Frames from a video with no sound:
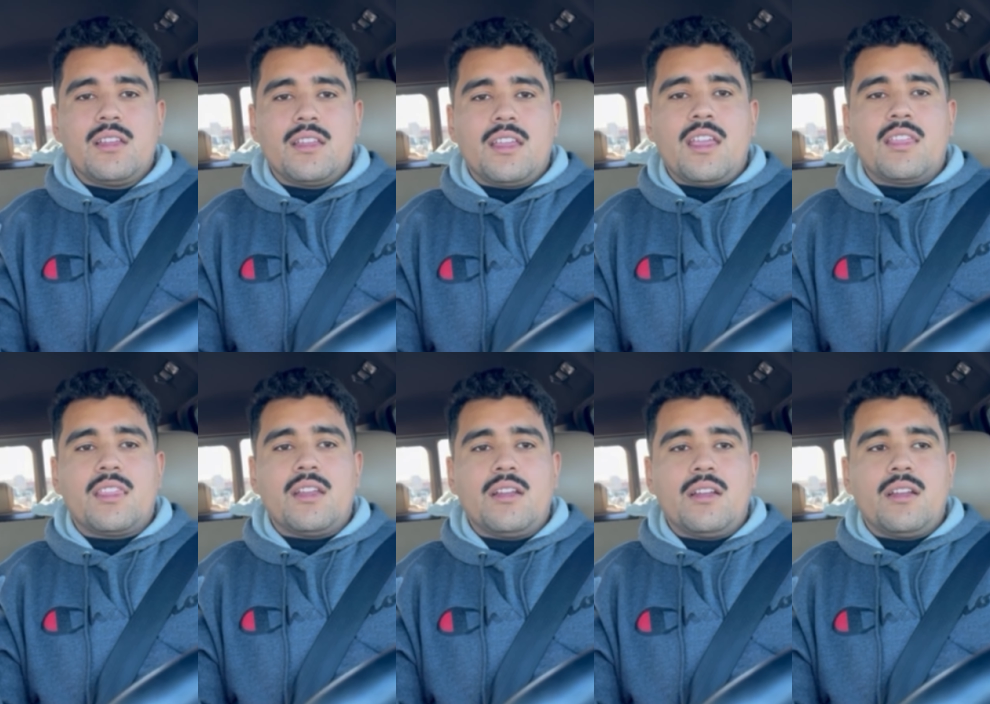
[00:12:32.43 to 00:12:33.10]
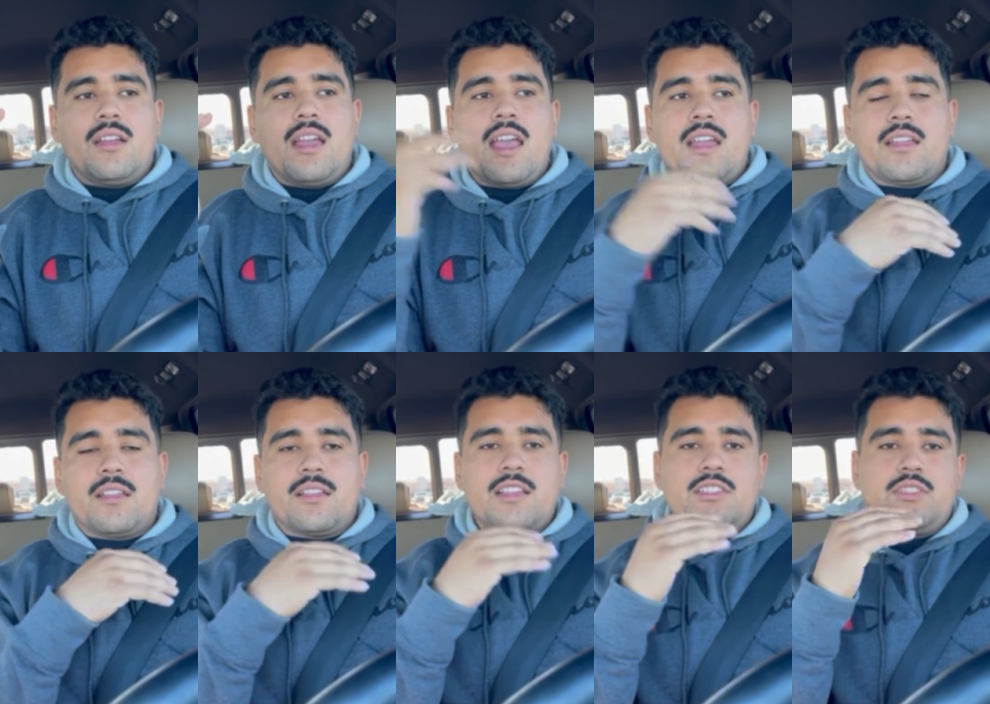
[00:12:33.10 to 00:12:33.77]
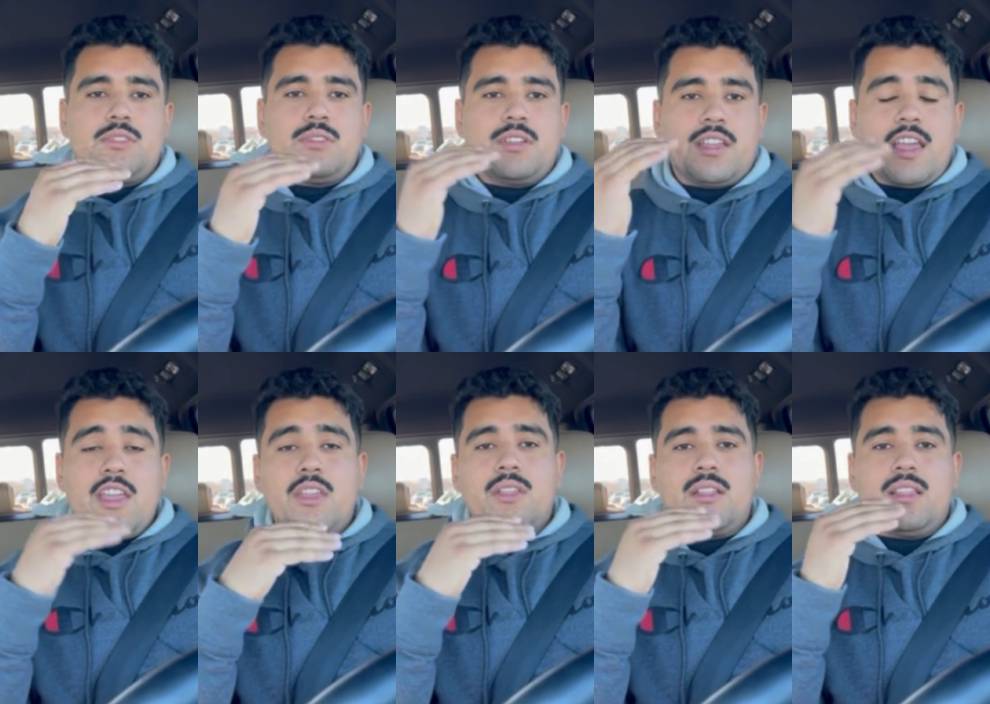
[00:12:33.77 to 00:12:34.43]
get
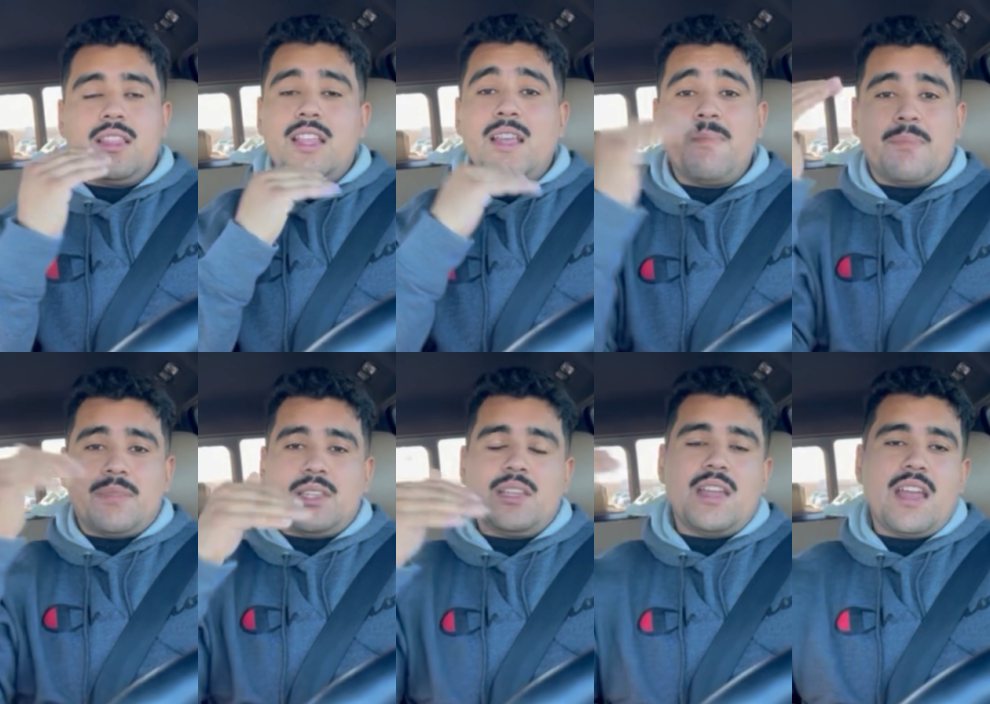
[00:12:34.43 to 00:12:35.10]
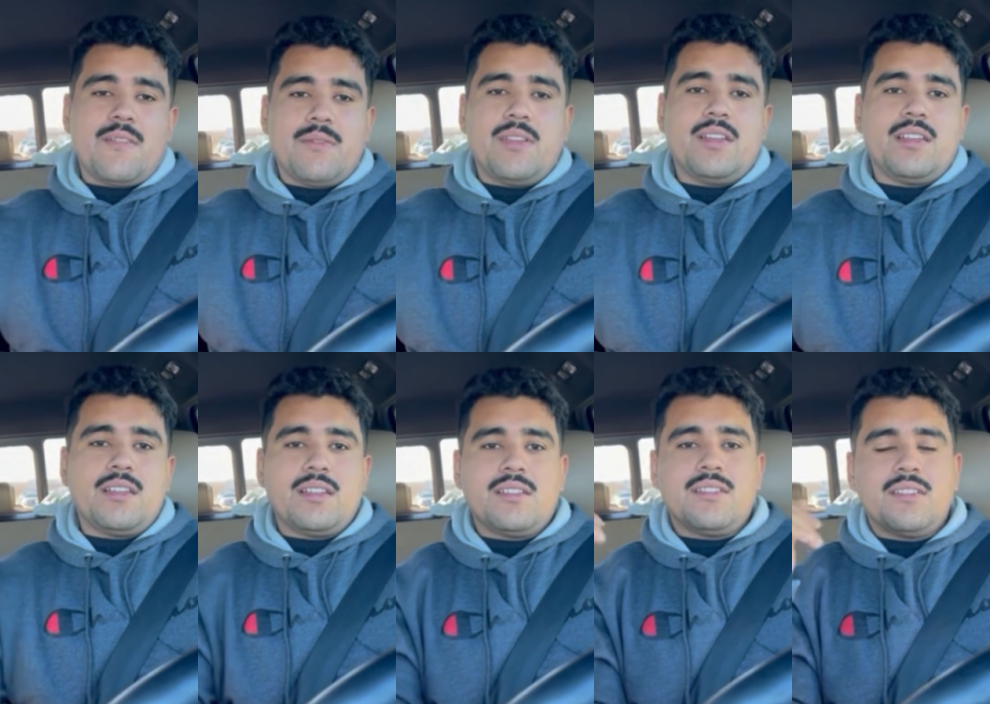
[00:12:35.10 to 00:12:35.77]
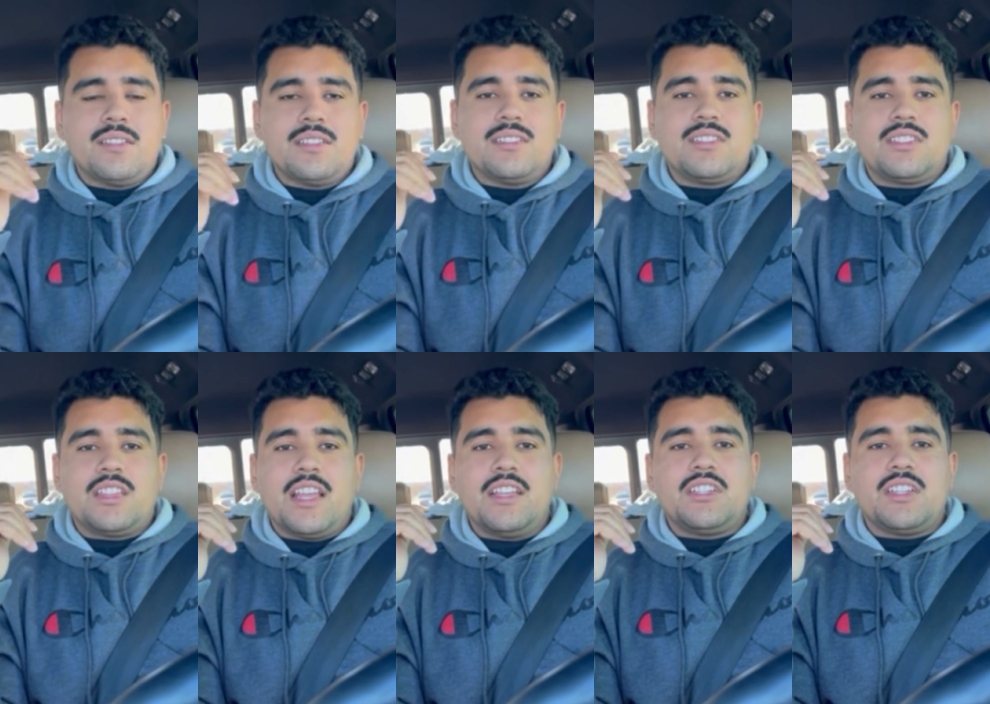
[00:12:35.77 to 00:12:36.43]
you limp to every
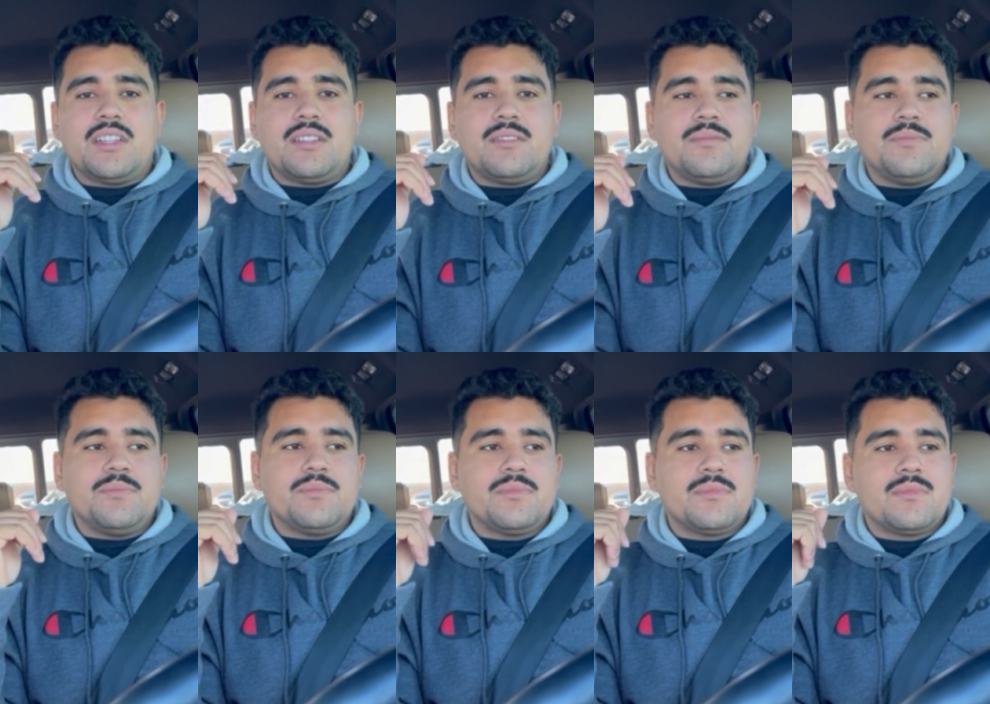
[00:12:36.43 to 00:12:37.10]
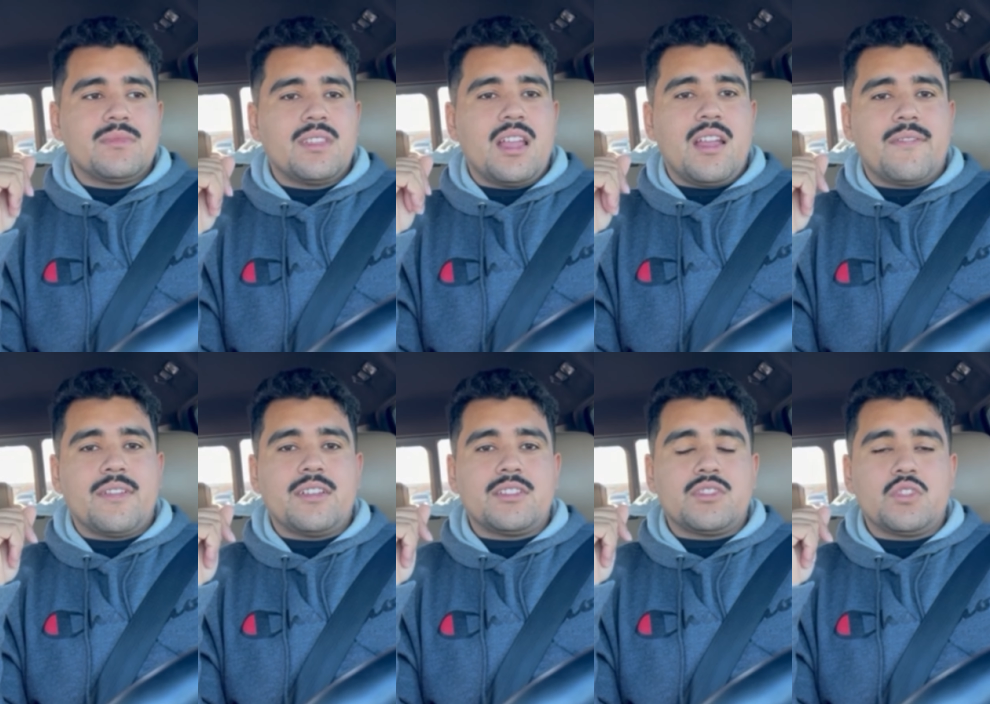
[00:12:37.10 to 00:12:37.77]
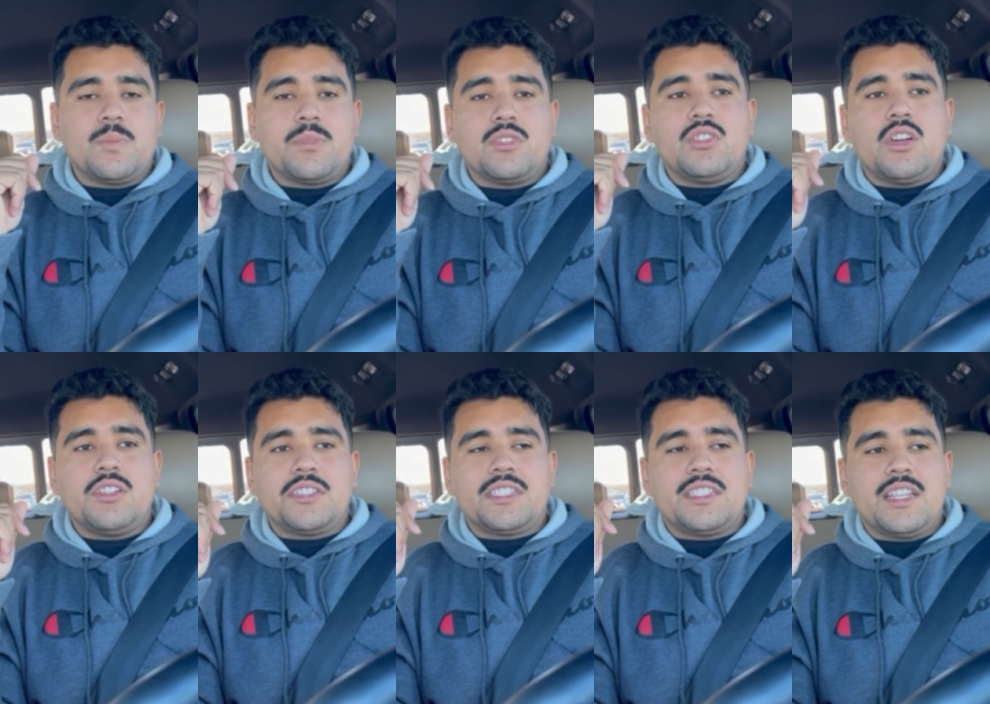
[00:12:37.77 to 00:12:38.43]
station, every
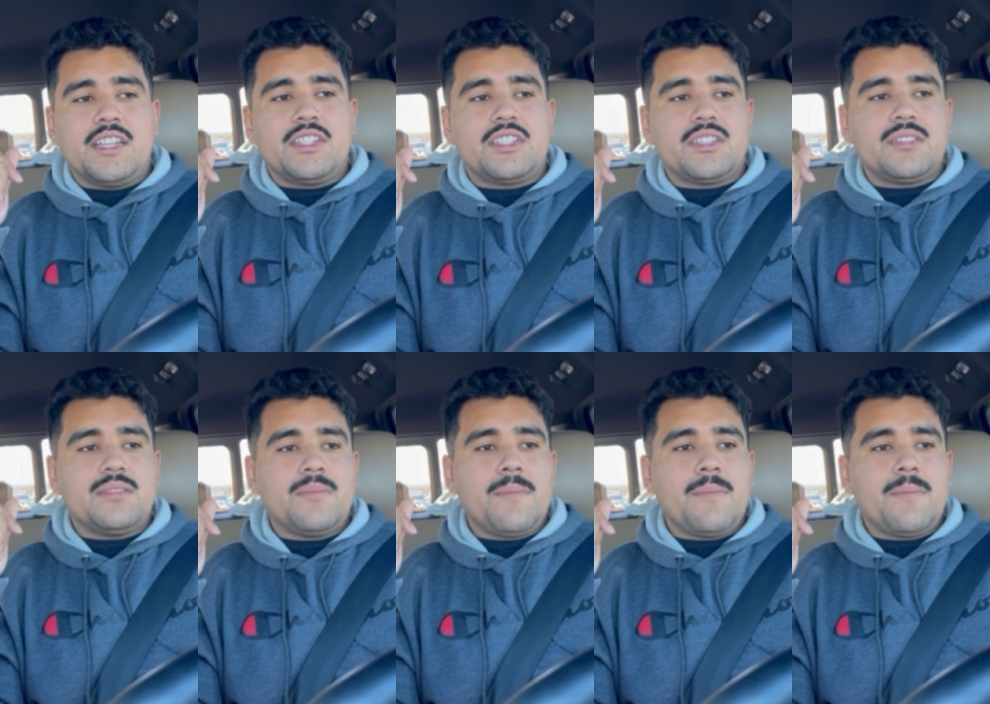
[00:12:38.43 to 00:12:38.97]
supercharging station.